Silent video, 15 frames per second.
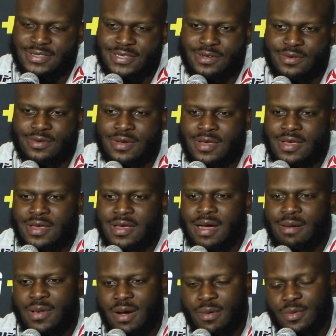So
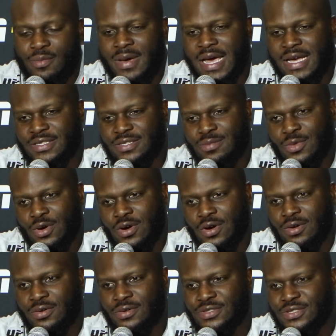I'm coming back tomorrow.